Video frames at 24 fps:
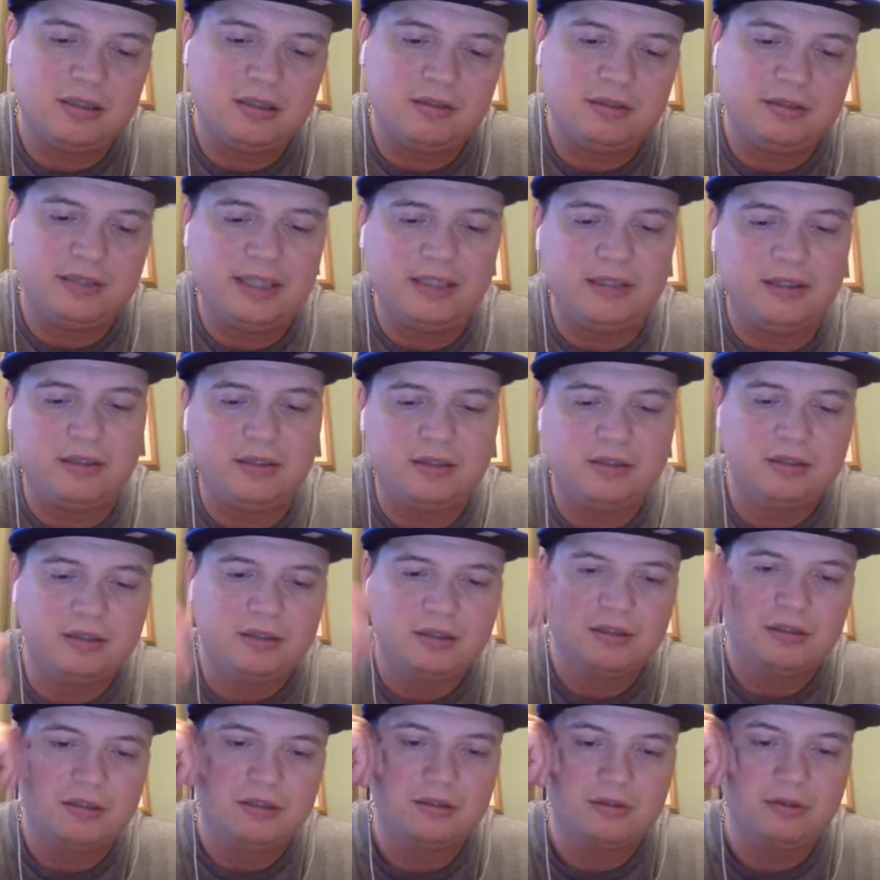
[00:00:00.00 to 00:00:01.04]
Wait,
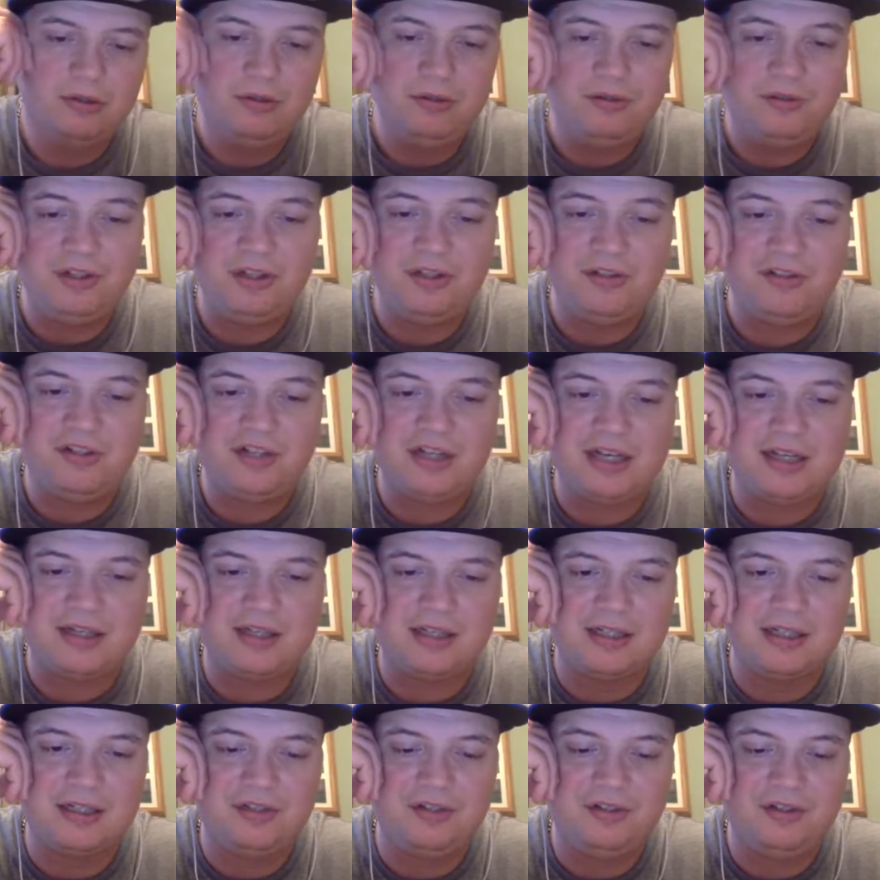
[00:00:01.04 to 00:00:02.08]
who's this guy
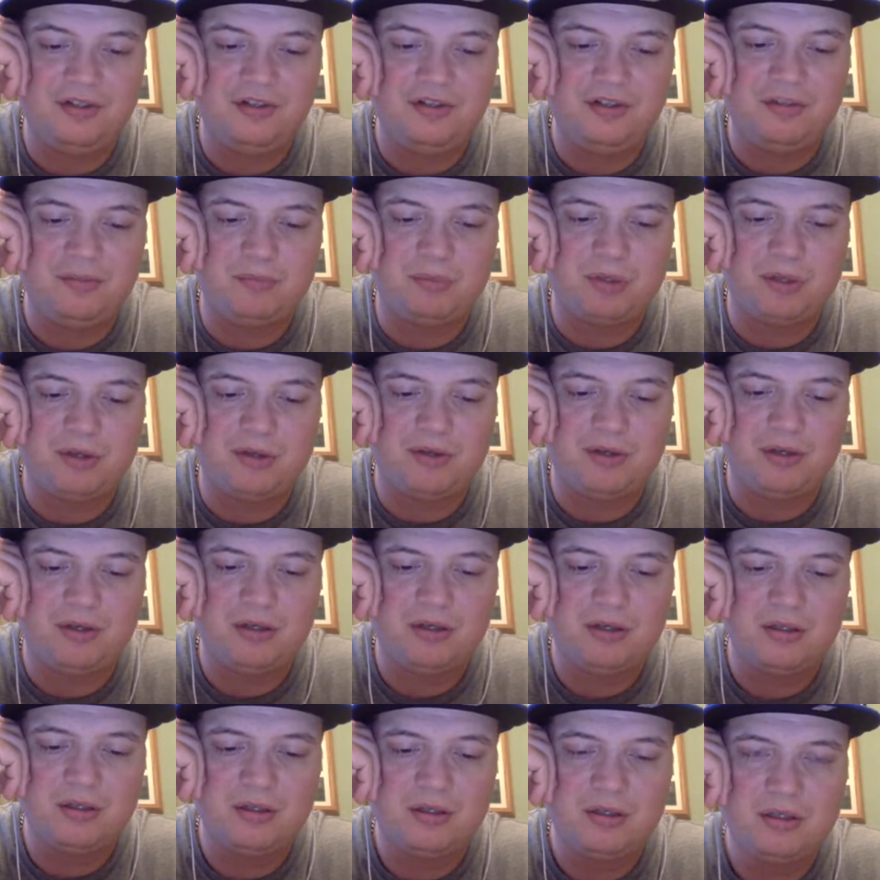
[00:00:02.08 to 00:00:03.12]
then? Is this his brother?
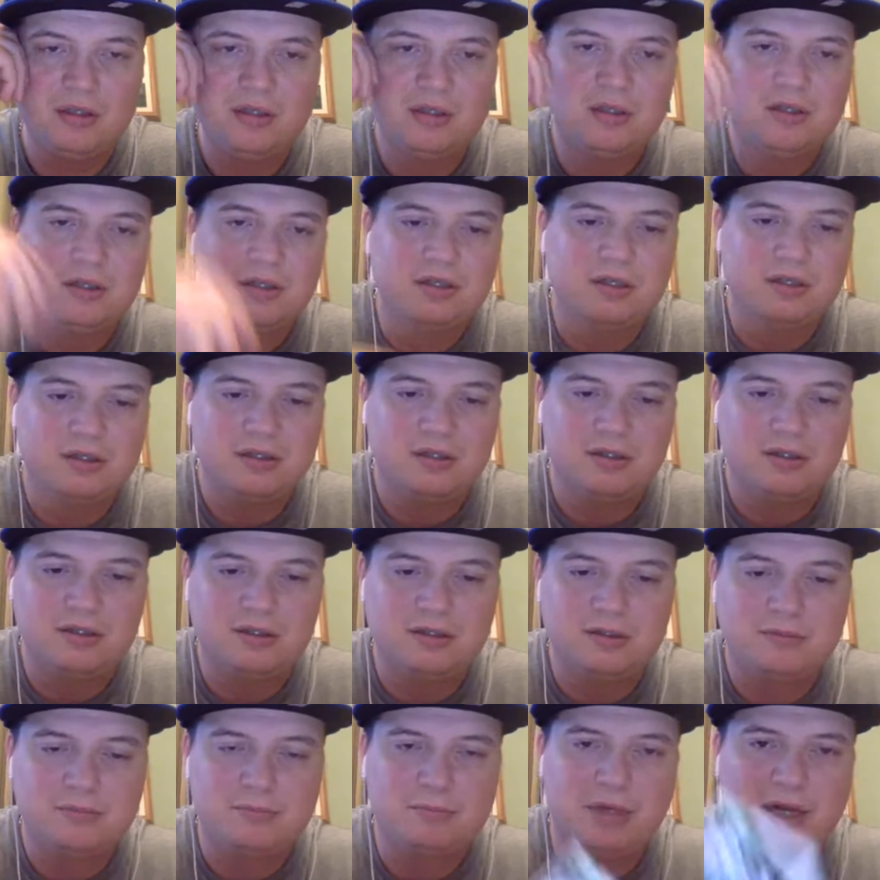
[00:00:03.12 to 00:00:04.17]

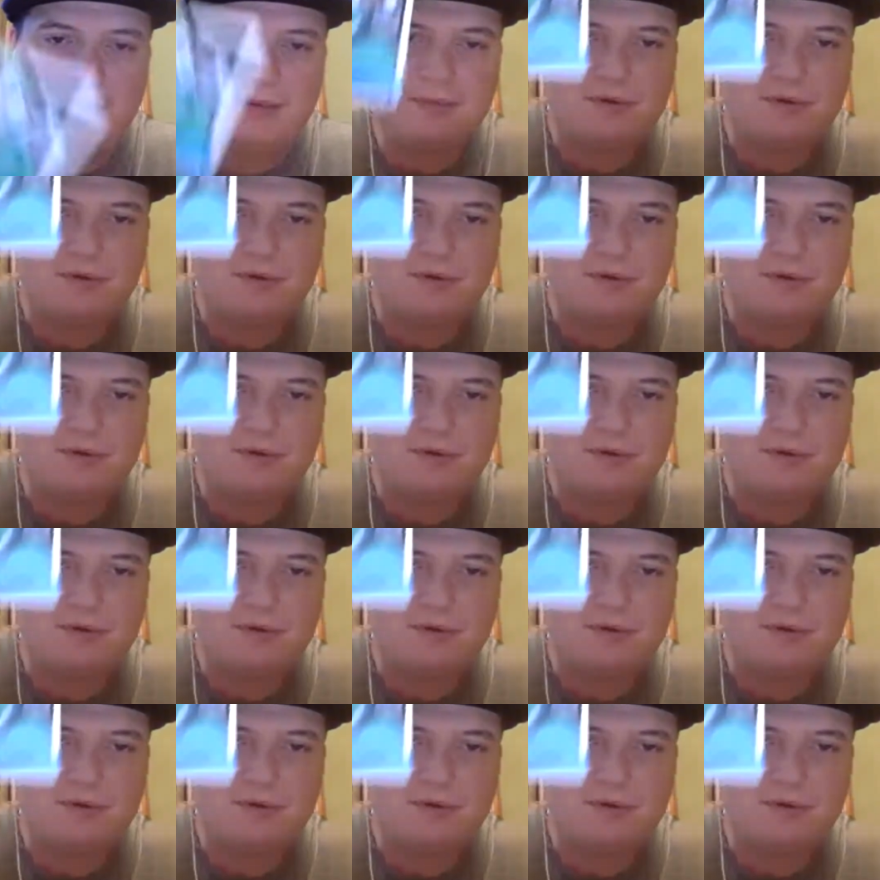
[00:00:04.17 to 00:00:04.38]
Bob